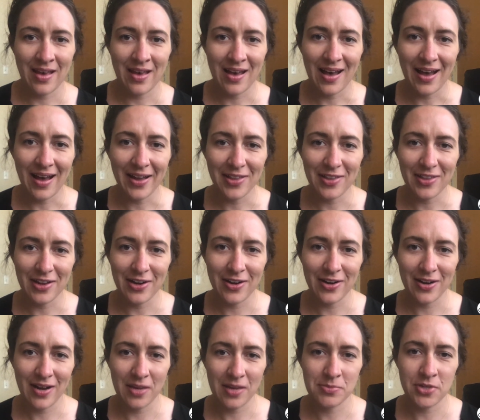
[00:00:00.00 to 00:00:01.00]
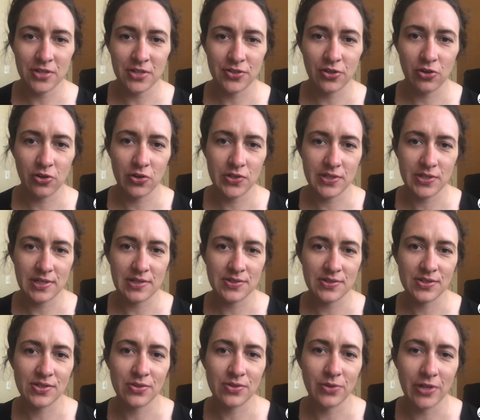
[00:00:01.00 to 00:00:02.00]
Hi there, I'm Dr. Christine
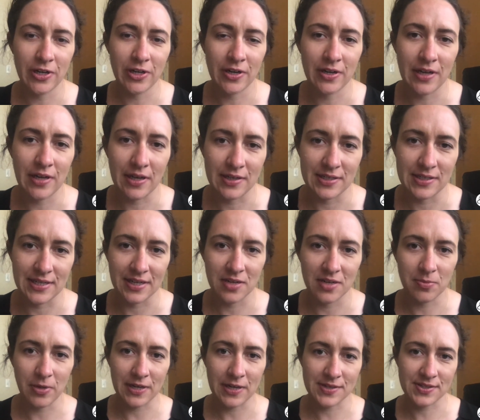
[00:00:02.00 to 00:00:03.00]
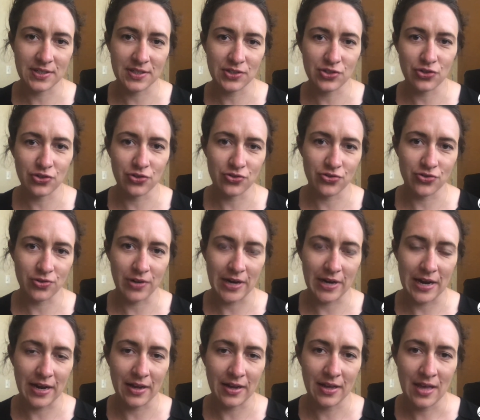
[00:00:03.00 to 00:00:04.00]
Stewart at Adynoplastic
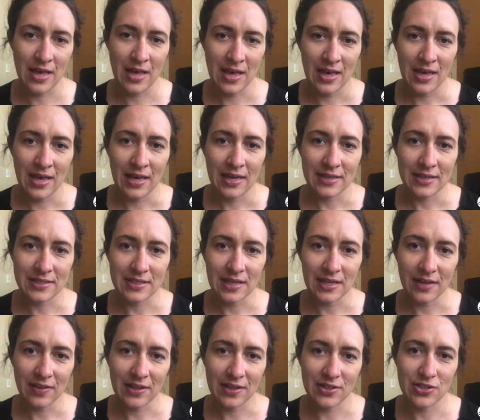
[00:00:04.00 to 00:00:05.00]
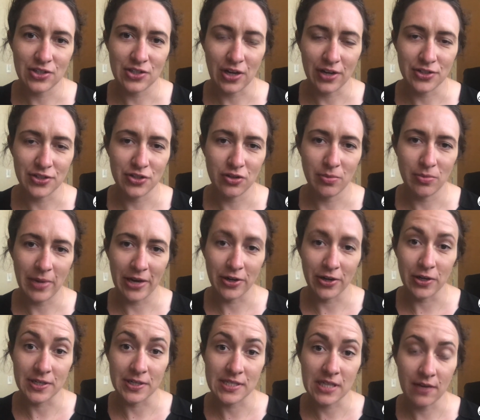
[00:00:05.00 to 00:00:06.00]
Surgery, and today I'd like to talk to you about
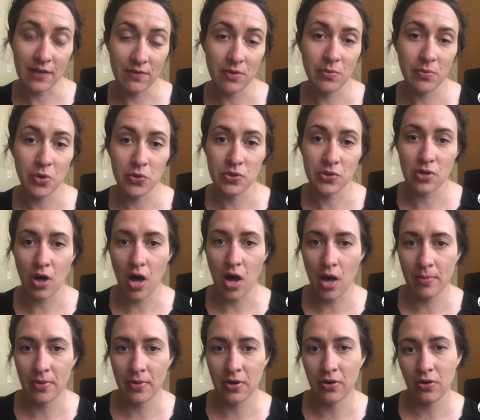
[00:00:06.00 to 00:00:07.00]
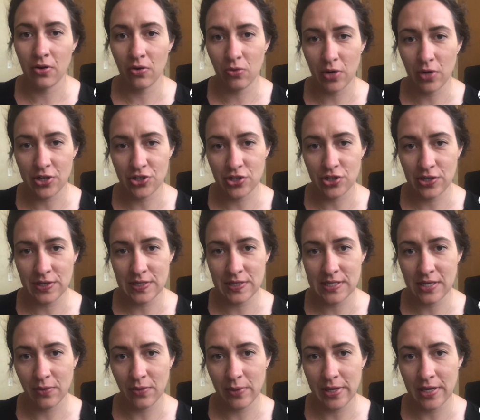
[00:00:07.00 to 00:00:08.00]
our 7 most common questions
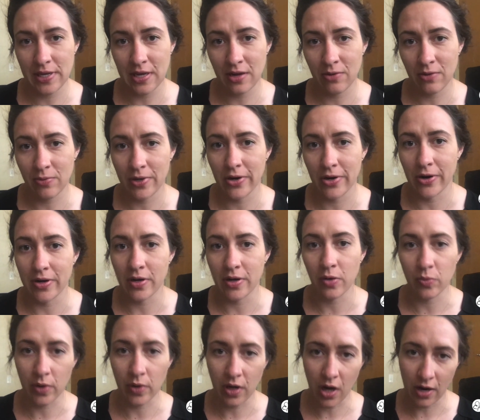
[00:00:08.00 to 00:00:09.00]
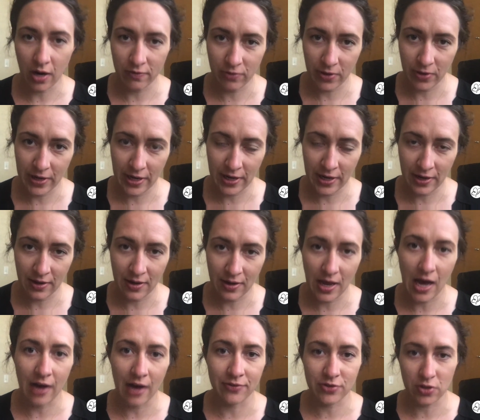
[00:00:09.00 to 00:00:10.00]
that we get regarding recovery
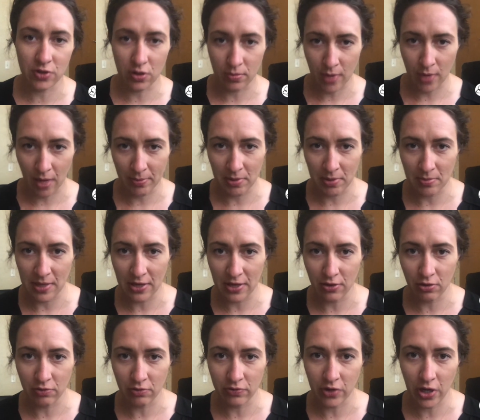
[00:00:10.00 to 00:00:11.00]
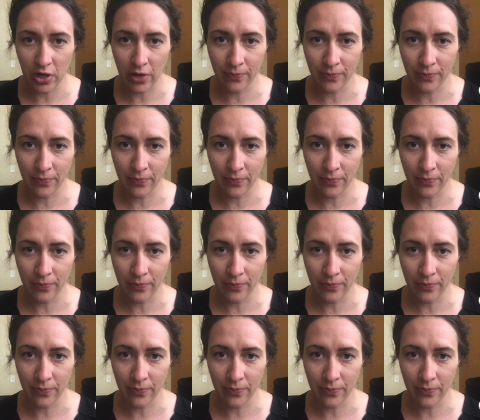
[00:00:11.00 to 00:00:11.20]
after a mommy makeover.